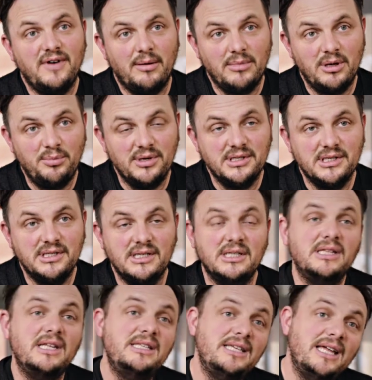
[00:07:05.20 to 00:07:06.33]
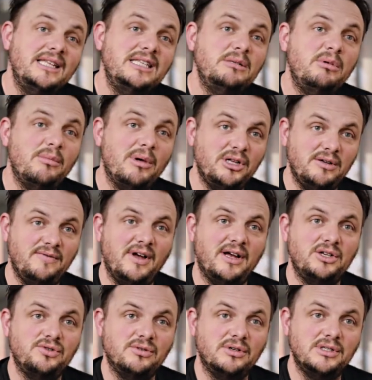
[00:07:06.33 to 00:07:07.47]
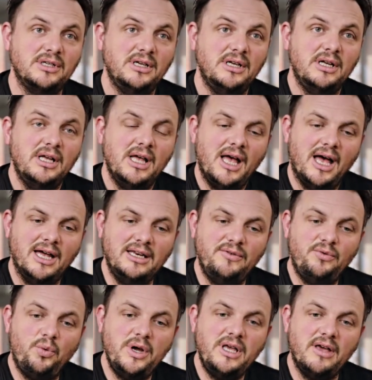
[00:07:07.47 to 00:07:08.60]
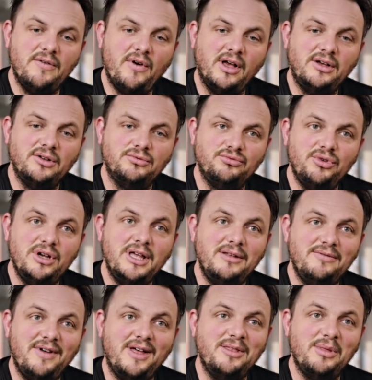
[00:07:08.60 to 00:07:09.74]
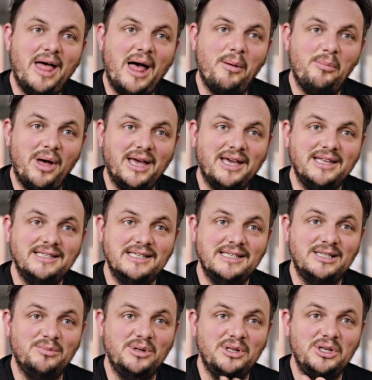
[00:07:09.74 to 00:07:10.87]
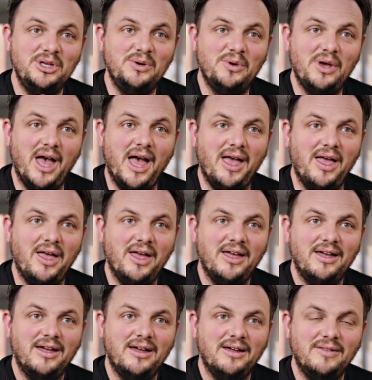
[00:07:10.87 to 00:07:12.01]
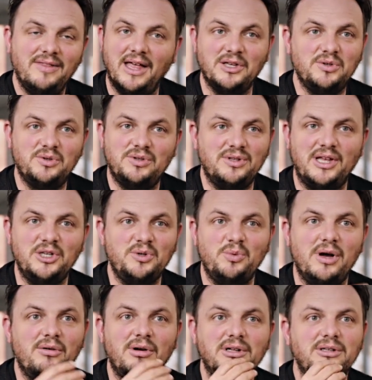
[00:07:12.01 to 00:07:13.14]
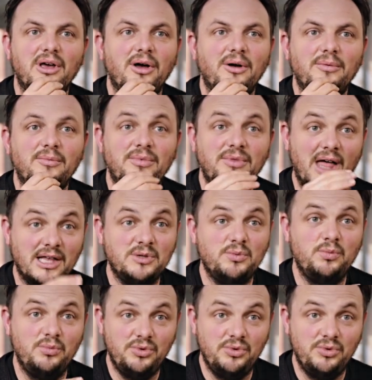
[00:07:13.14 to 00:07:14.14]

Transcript: family businesses, and they tend to be manufacturers. And if I could reinvent that banking system in the UK, that's where I'd go. That's